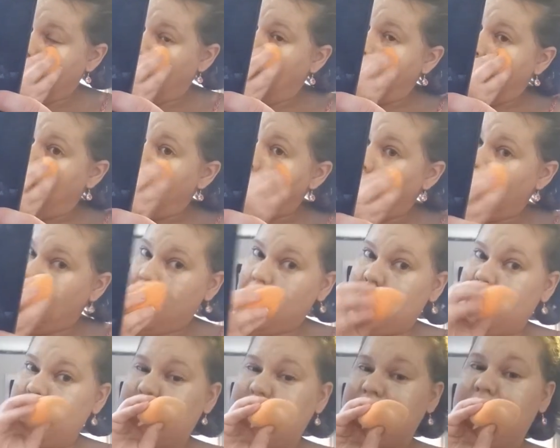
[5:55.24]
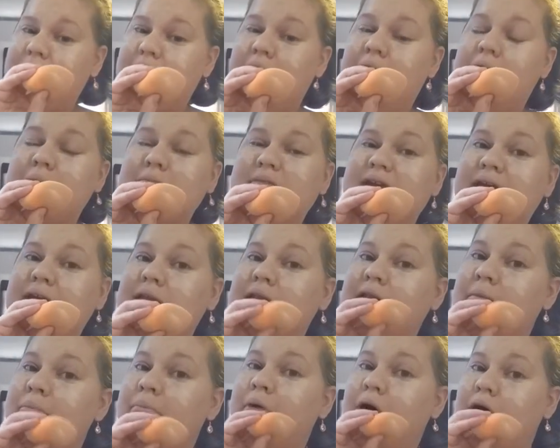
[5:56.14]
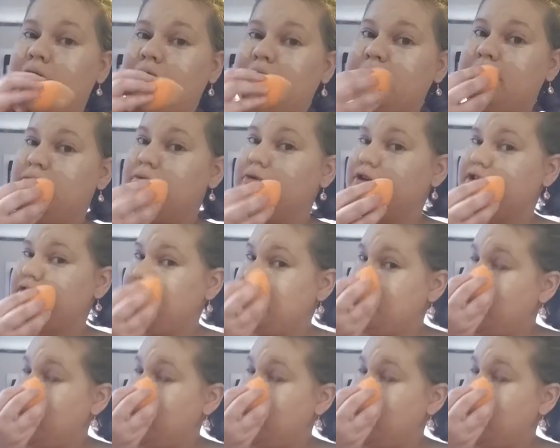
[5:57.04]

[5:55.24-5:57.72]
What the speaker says: And I'm taking the bottom portion now.